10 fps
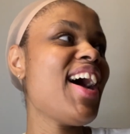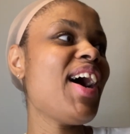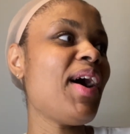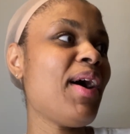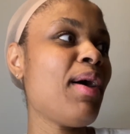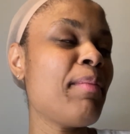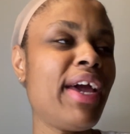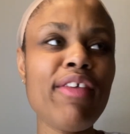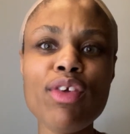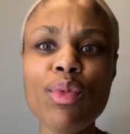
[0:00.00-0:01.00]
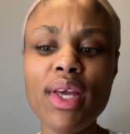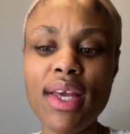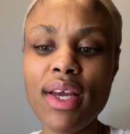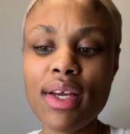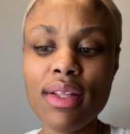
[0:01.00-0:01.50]
Every
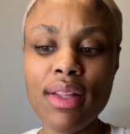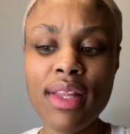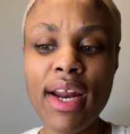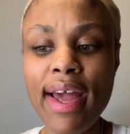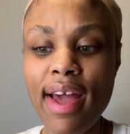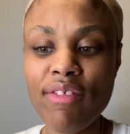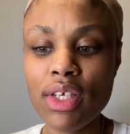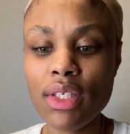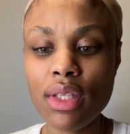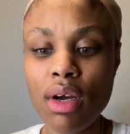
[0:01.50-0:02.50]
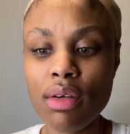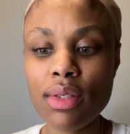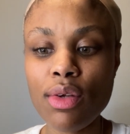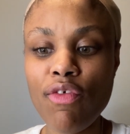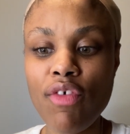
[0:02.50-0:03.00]
wig that I have installed
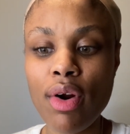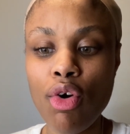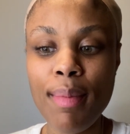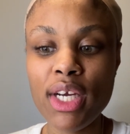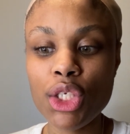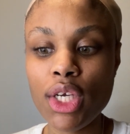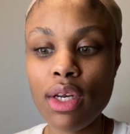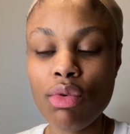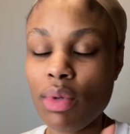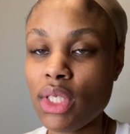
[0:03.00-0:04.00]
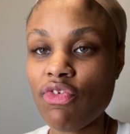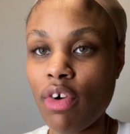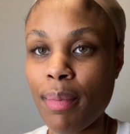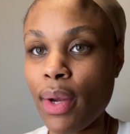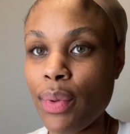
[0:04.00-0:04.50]
so far on my channel is
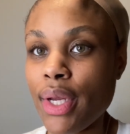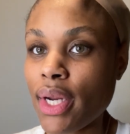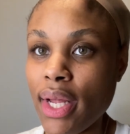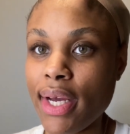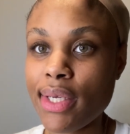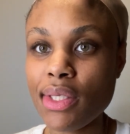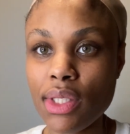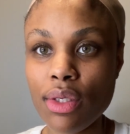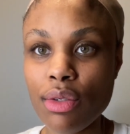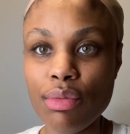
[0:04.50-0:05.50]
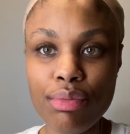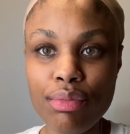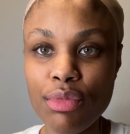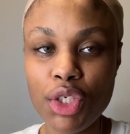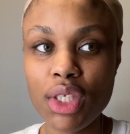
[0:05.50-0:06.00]
from my wig line, so
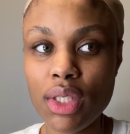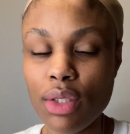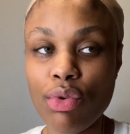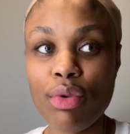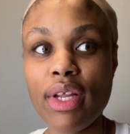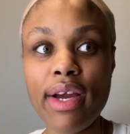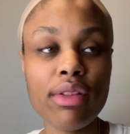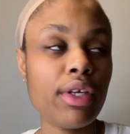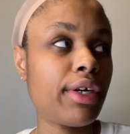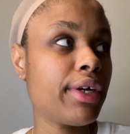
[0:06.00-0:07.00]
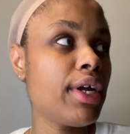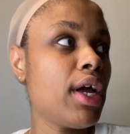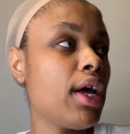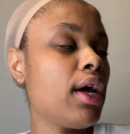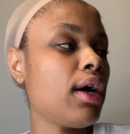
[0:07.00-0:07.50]
just to throw that out there.
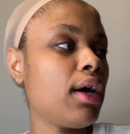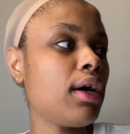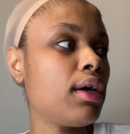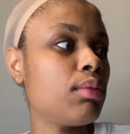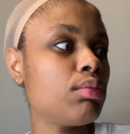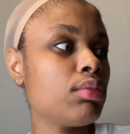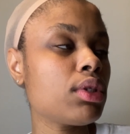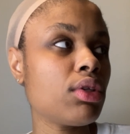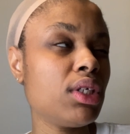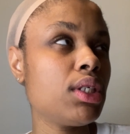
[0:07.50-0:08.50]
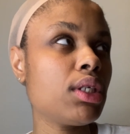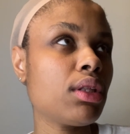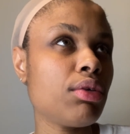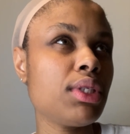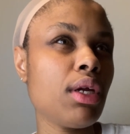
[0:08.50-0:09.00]
So this is a
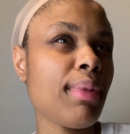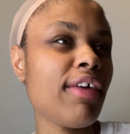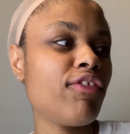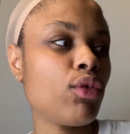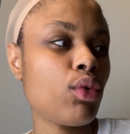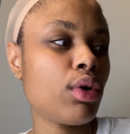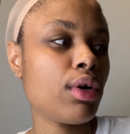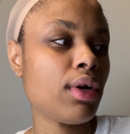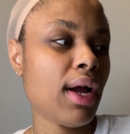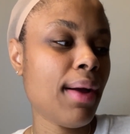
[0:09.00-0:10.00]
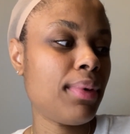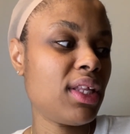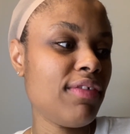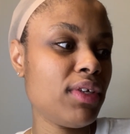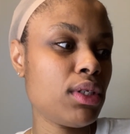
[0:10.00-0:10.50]
13 by 4. I
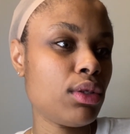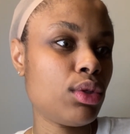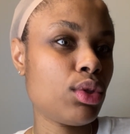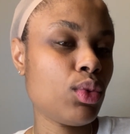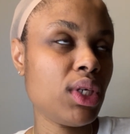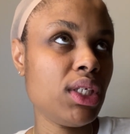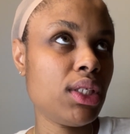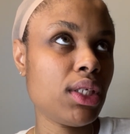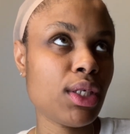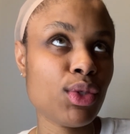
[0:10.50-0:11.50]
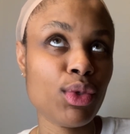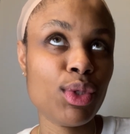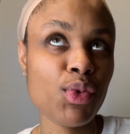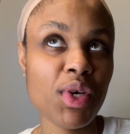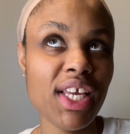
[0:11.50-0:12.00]
believe it's a 26 or
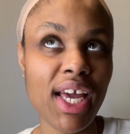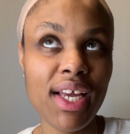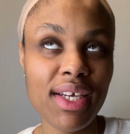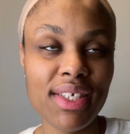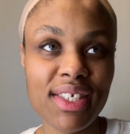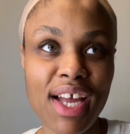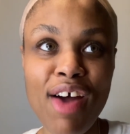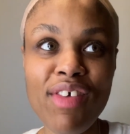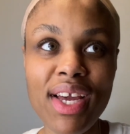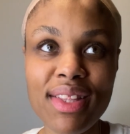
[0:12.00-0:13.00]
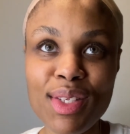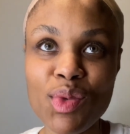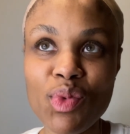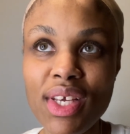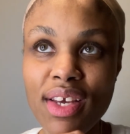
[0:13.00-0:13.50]
28 inch. I've had this
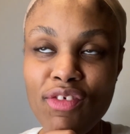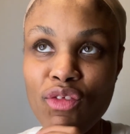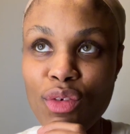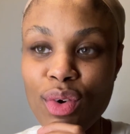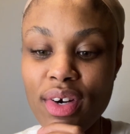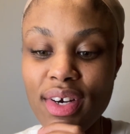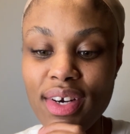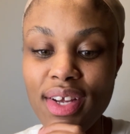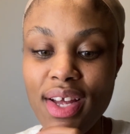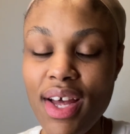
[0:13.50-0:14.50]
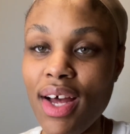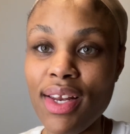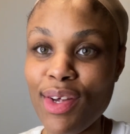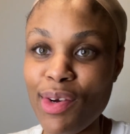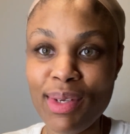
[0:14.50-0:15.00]
wig for a
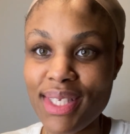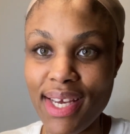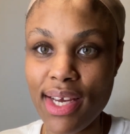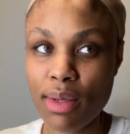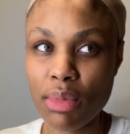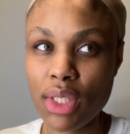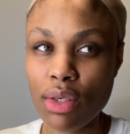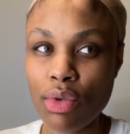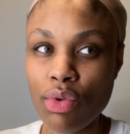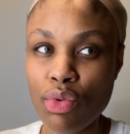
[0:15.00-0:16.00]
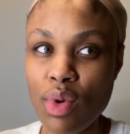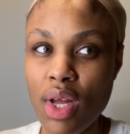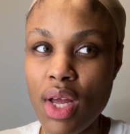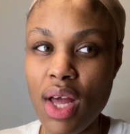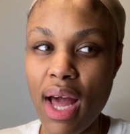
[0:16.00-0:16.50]
long time, so
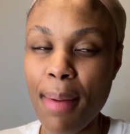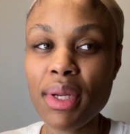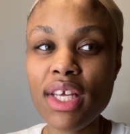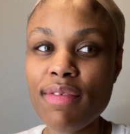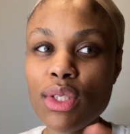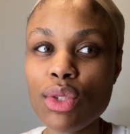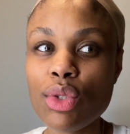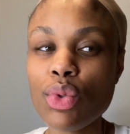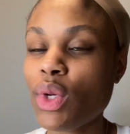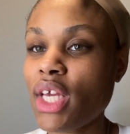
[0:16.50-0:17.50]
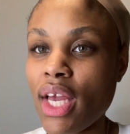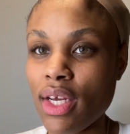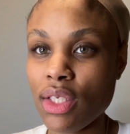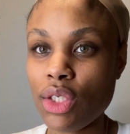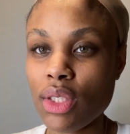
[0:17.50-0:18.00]
I believe it's 28
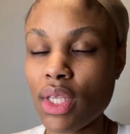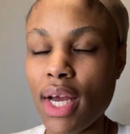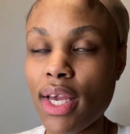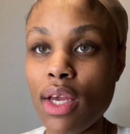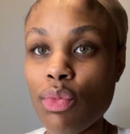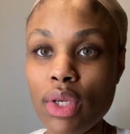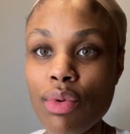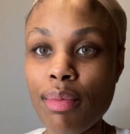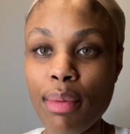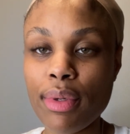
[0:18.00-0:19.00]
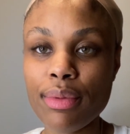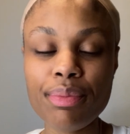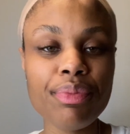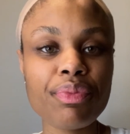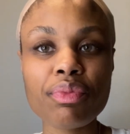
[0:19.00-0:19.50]
inches. I can't really remember.
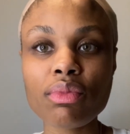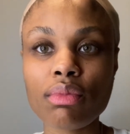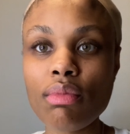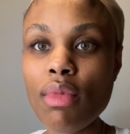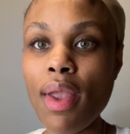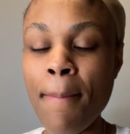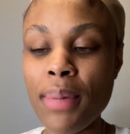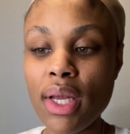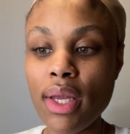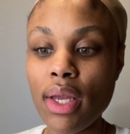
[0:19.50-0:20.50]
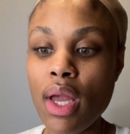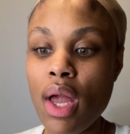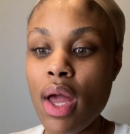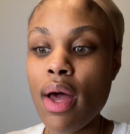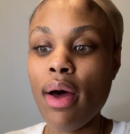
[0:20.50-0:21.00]
But
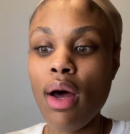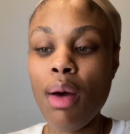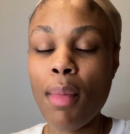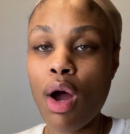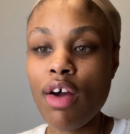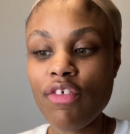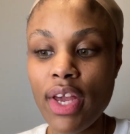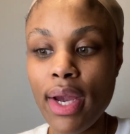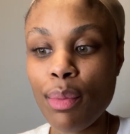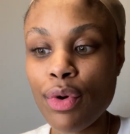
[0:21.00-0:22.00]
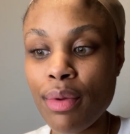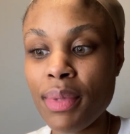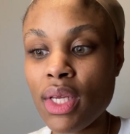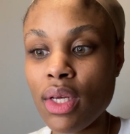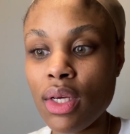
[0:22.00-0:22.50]
off camera,
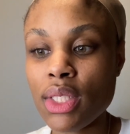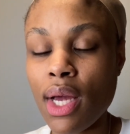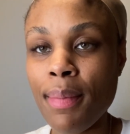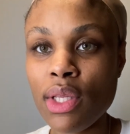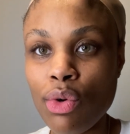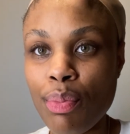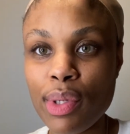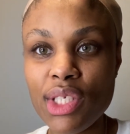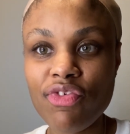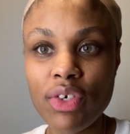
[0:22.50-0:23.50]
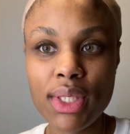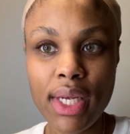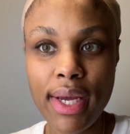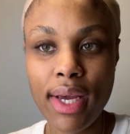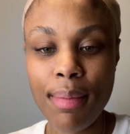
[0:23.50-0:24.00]
because I'm a little pressed for
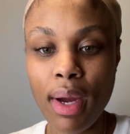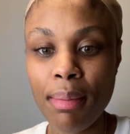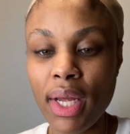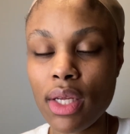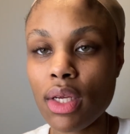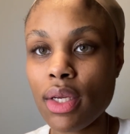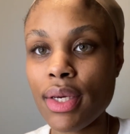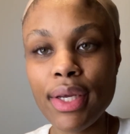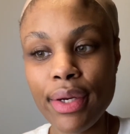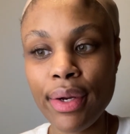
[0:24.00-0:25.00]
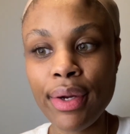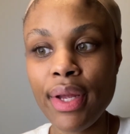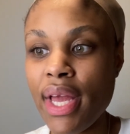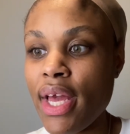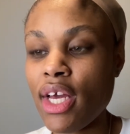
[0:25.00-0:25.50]
time, I'm like cooking dinner
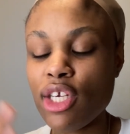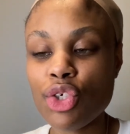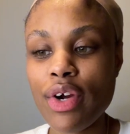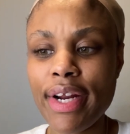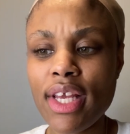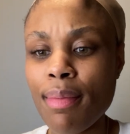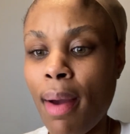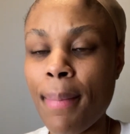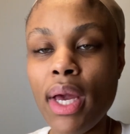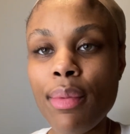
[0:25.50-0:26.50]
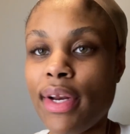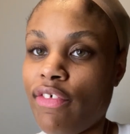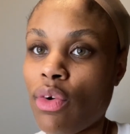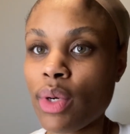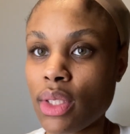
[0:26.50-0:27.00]
and trying to get my mind ready
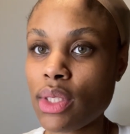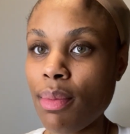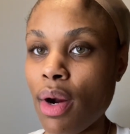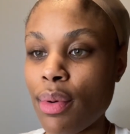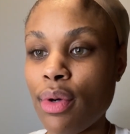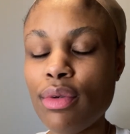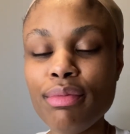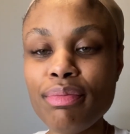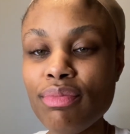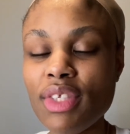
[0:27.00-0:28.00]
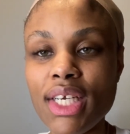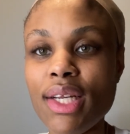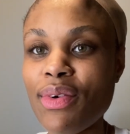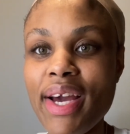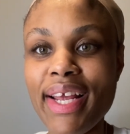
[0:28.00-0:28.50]
for work tomorrow. Y'all
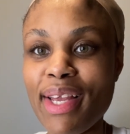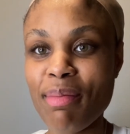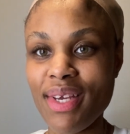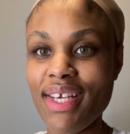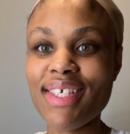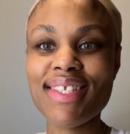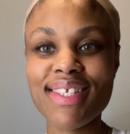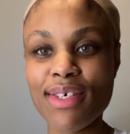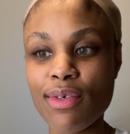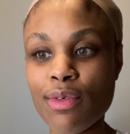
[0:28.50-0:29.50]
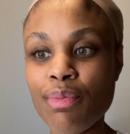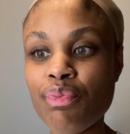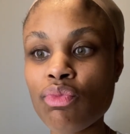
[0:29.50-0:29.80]
know how that can be. So